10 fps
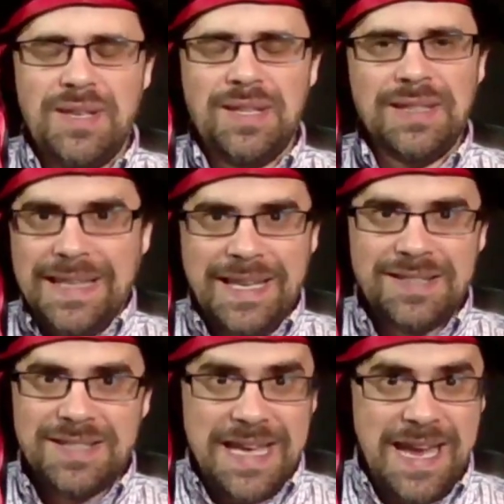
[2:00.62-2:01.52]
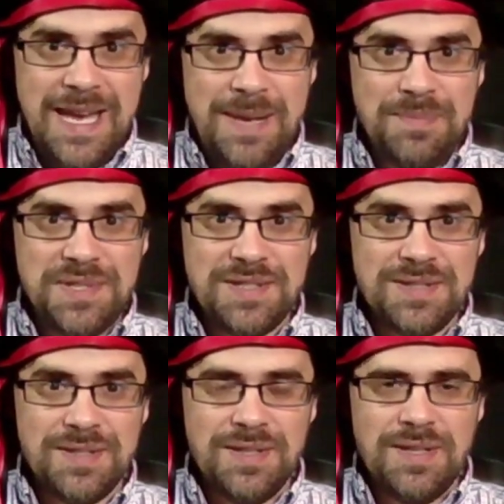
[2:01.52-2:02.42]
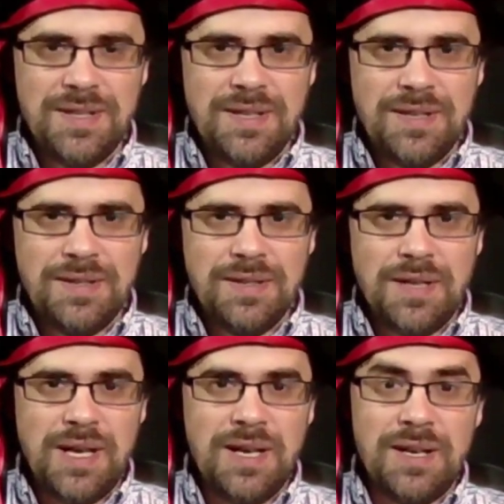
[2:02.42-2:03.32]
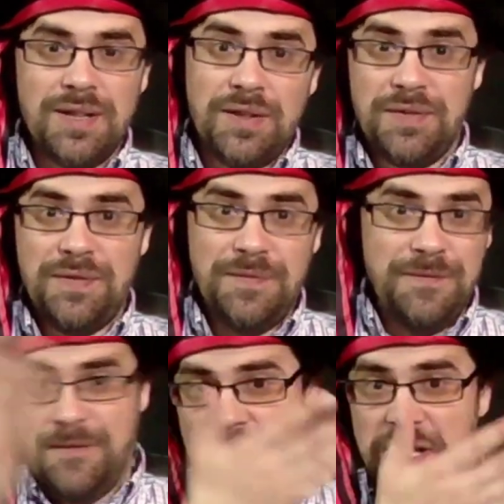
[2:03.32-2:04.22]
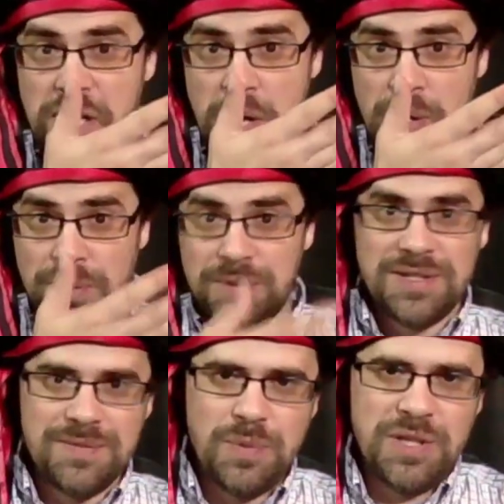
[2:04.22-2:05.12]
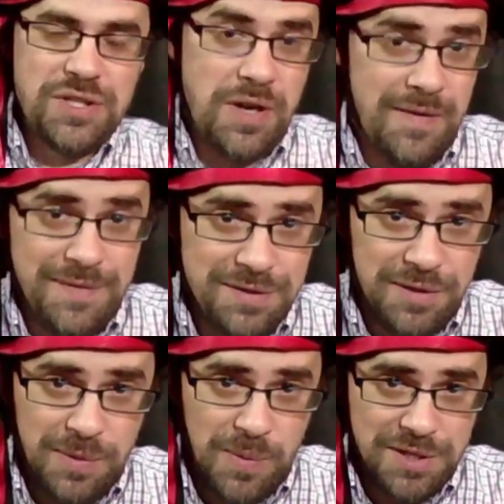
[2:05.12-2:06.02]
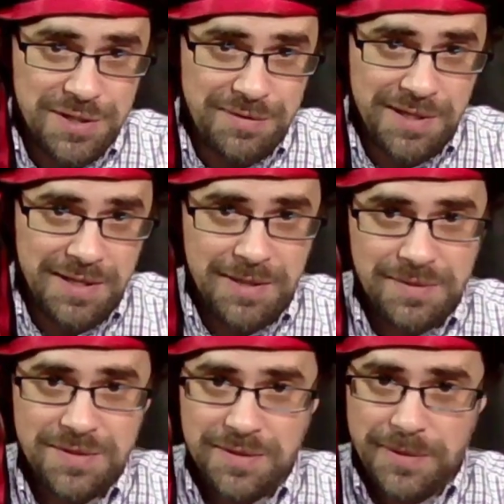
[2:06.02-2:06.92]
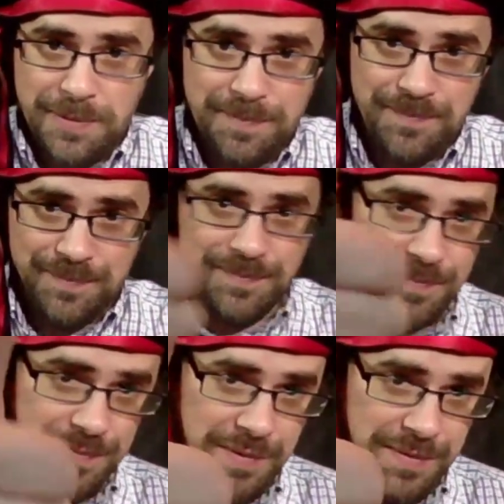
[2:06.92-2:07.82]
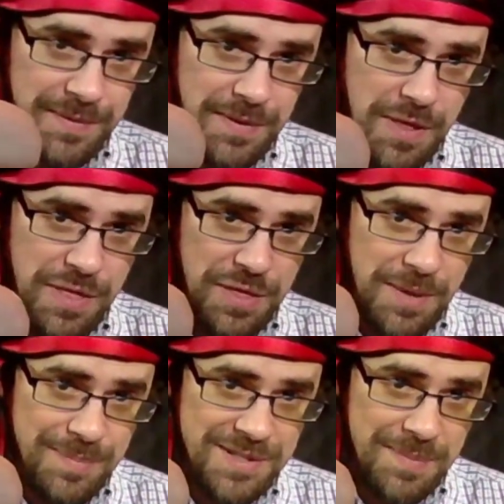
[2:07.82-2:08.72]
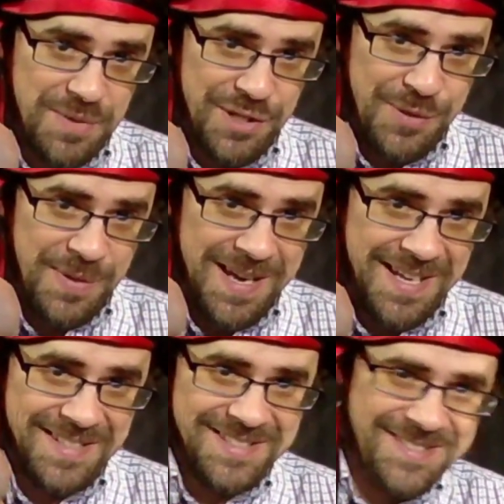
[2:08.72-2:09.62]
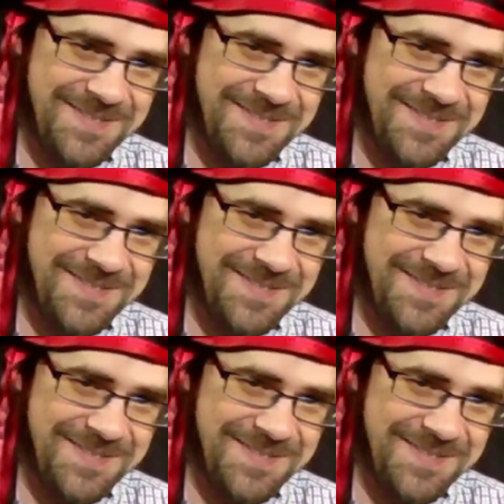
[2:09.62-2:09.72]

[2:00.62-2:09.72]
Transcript: links, games, videos, which obviously you're watching right now, so thumbs up to you guys.